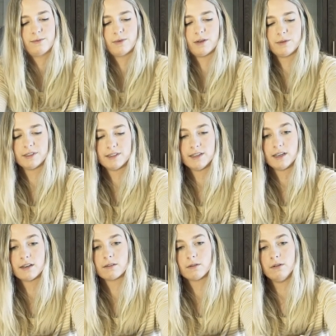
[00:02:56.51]
Well, we'll
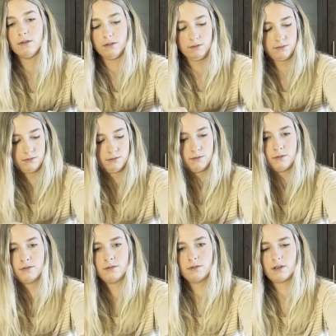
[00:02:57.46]
see. Oh,
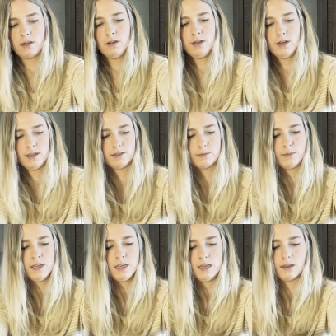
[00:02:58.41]
goodness
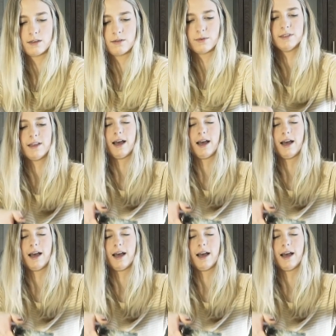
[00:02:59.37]
me, what's